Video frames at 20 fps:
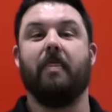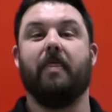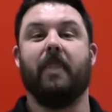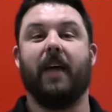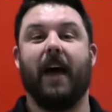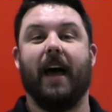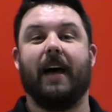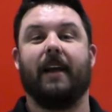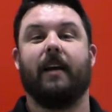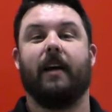
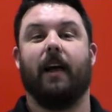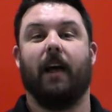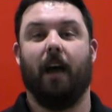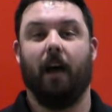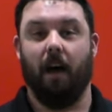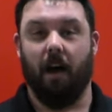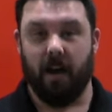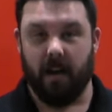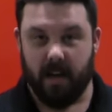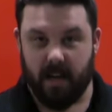
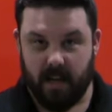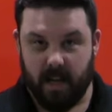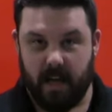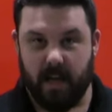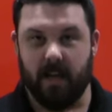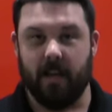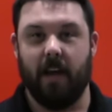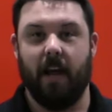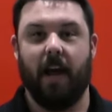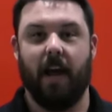That,
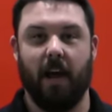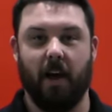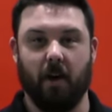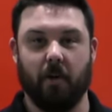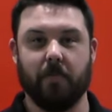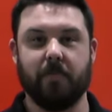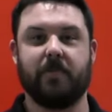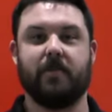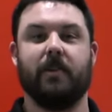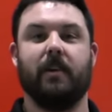again,
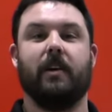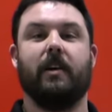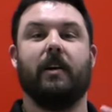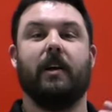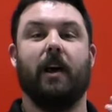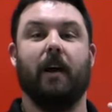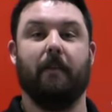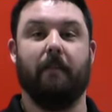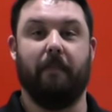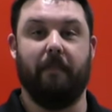helps
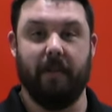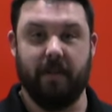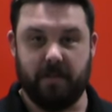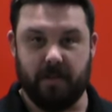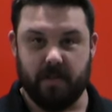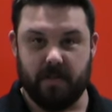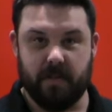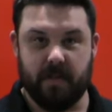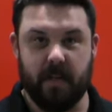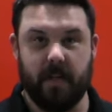
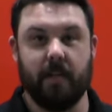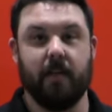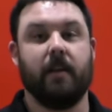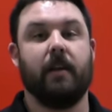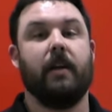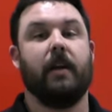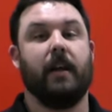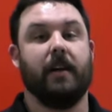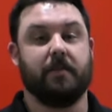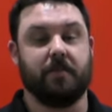efficiency.
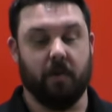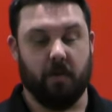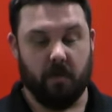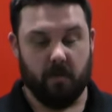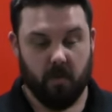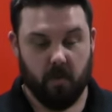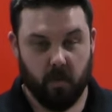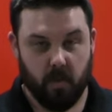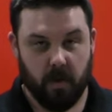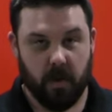It's a
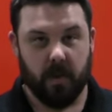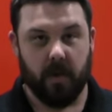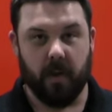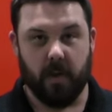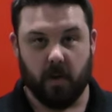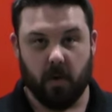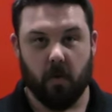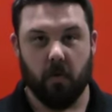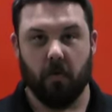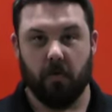really
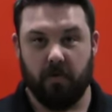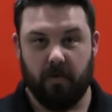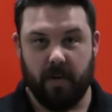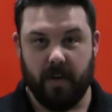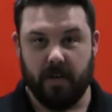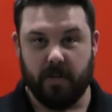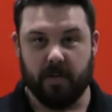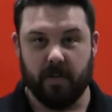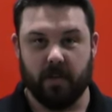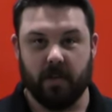cool
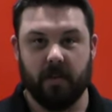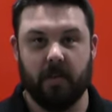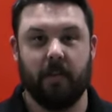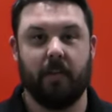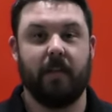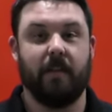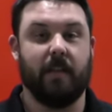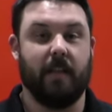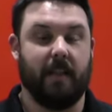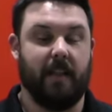feature
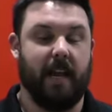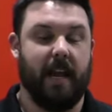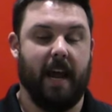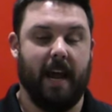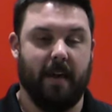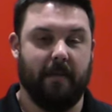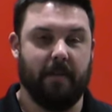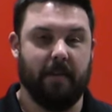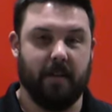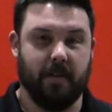that they
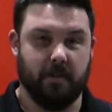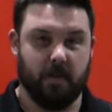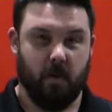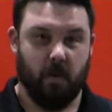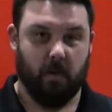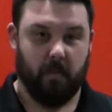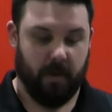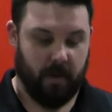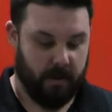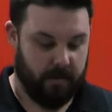have in these
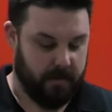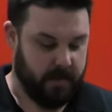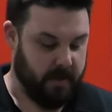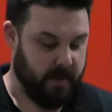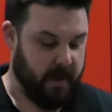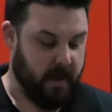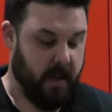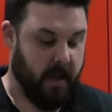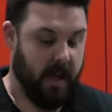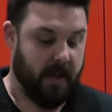oil pumps.
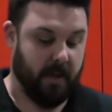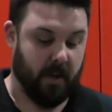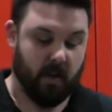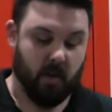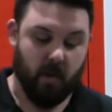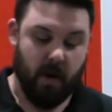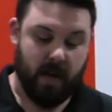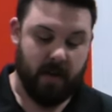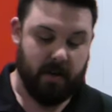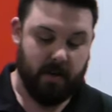The
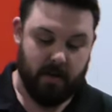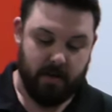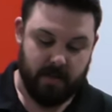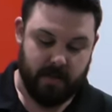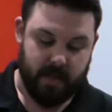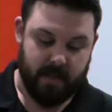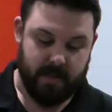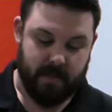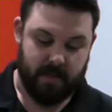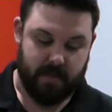great
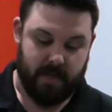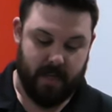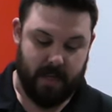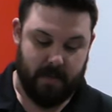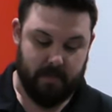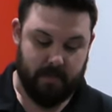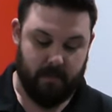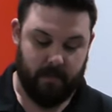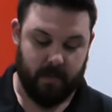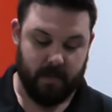news is
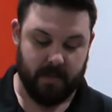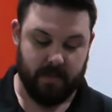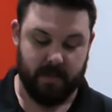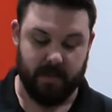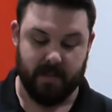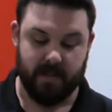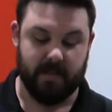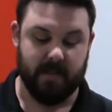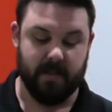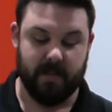that
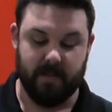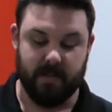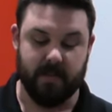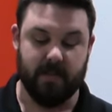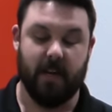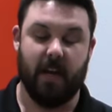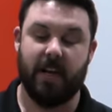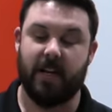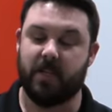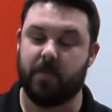since this
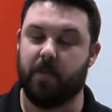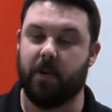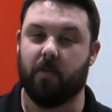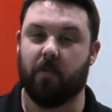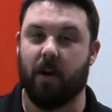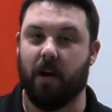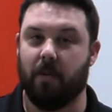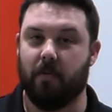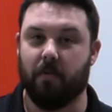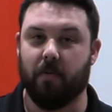design has been
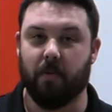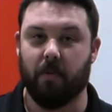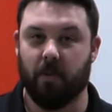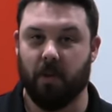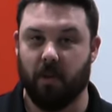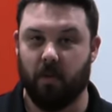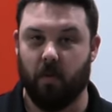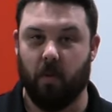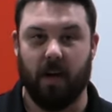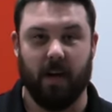around for a
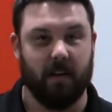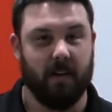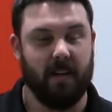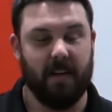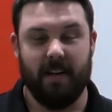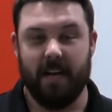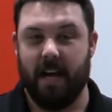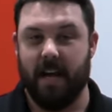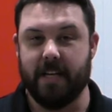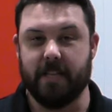little while,
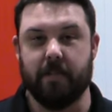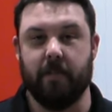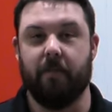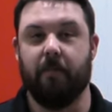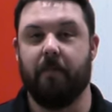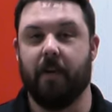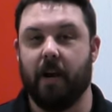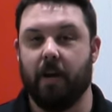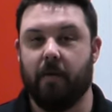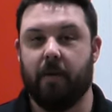has a
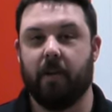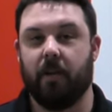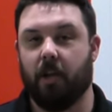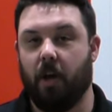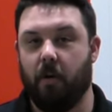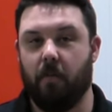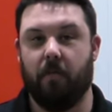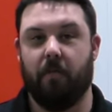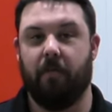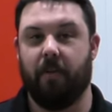very
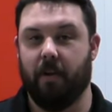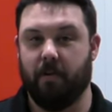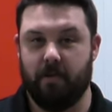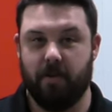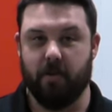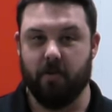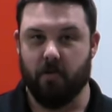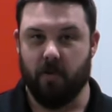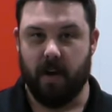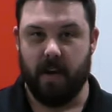low
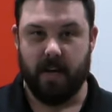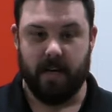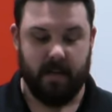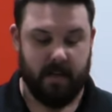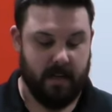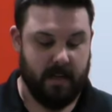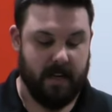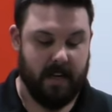failure rate,